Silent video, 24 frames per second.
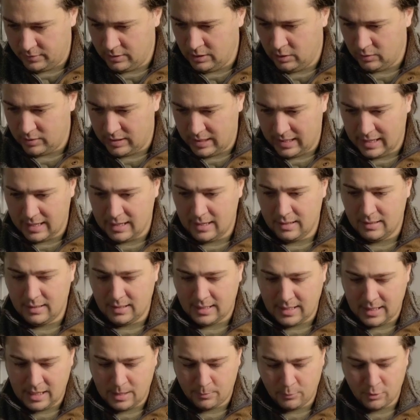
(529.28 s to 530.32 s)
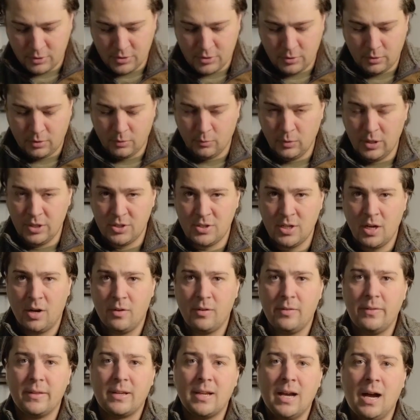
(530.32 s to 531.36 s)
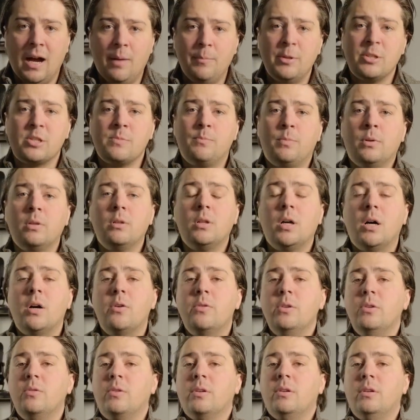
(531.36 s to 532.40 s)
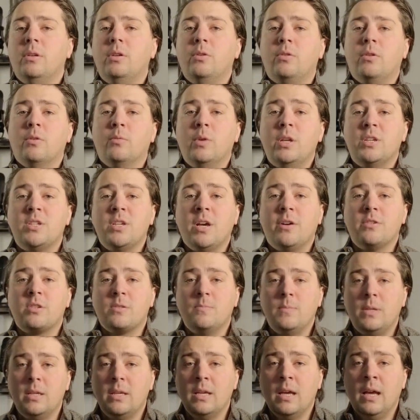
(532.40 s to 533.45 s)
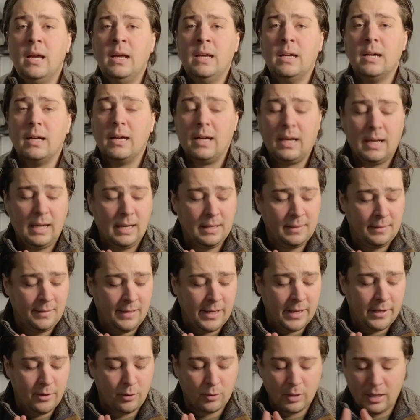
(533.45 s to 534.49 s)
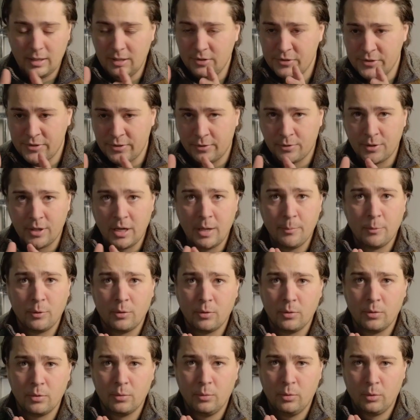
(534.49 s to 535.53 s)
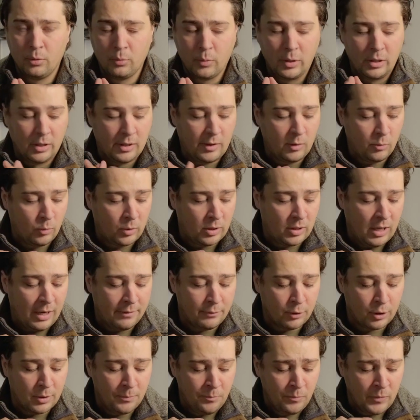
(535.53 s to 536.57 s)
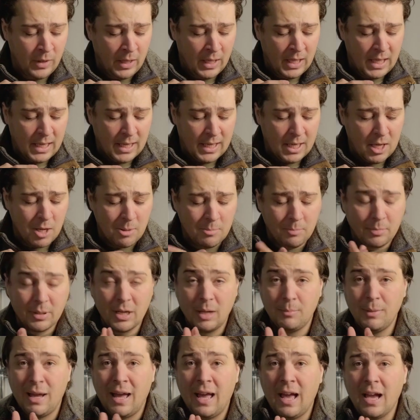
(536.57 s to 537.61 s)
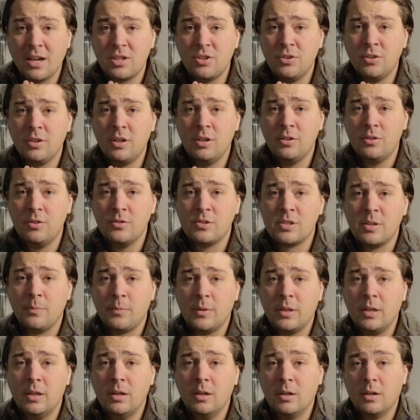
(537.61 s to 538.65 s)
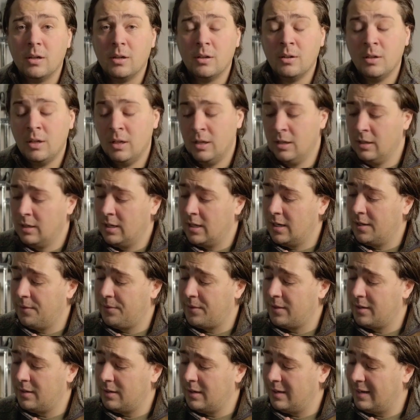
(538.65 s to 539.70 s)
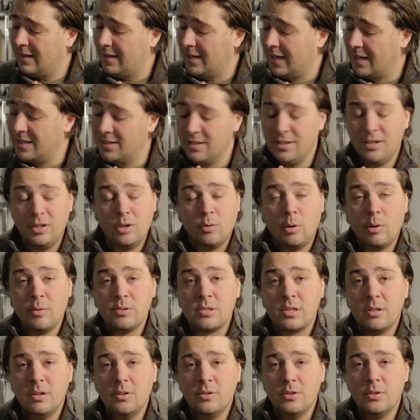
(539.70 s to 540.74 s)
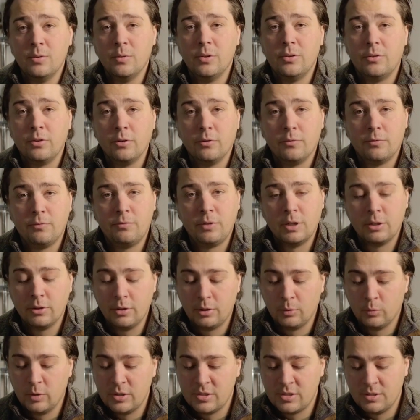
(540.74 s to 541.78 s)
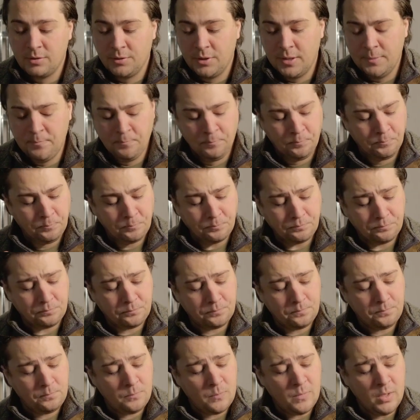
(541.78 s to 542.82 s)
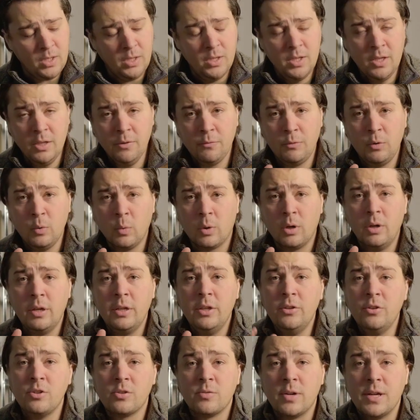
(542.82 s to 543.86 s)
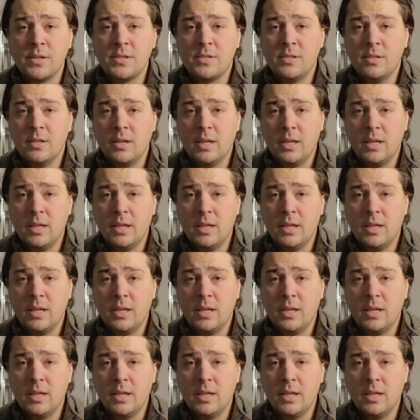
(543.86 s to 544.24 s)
Canon cameras, you can reach out in comments below. You can reach out to me online or on Instagram or wherever. But I'm actually going to do something here that I didn't know I was going to do until fairly recently. If you are interested